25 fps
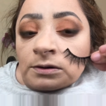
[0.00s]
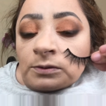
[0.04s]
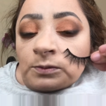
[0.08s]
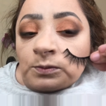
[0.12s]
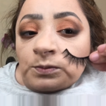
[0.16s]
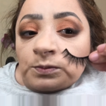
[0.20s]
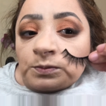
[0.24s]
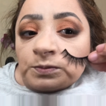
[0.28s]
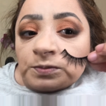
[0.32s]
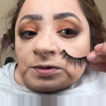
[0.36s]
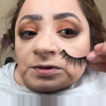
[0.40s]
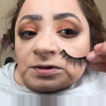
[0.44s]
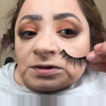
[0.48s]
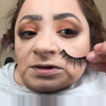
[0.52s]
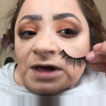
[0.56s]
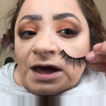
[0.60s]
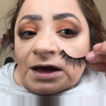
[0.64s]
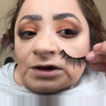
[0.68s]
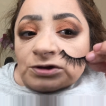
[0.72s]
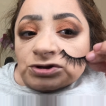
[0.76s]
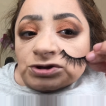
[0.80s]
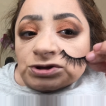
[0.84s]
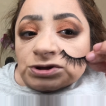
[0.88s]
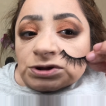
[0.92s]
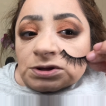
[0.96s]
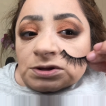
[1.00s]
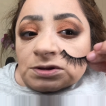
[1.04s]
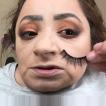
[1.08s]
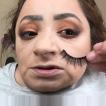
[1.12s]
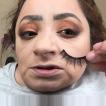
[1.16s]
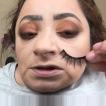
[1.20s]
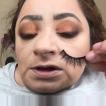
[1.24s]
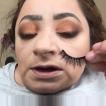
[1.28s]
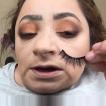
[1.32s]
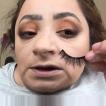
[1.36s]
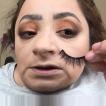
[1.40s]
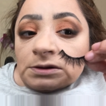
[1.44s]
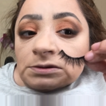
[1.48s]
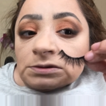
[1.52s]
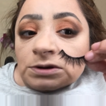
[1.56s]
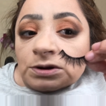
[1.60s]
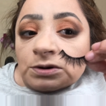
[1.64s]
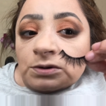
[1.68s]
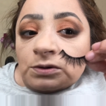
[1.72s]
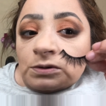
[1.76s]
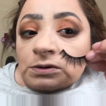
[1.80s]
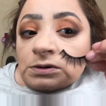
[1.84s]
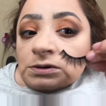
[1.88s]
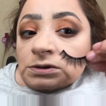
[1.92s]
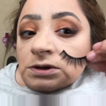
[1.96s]
sections, like
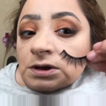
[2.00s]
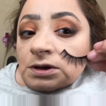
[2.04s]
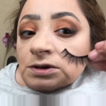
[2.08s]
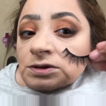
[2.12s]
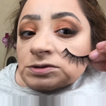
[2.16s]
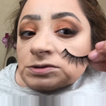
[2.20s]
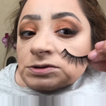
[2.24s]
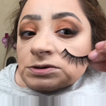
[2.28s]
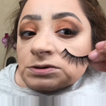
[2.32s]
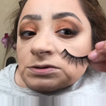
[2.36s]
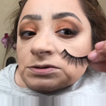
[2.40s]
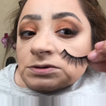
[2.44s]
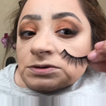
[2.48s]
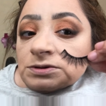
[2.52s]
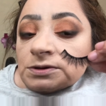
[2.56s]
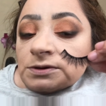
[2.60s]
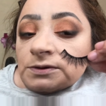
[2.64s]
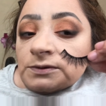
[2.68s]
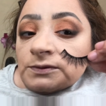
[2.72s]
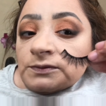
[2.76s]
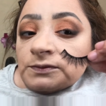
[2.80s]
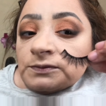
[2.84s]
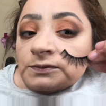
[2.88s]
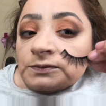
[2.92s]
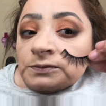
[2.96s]
little clusters of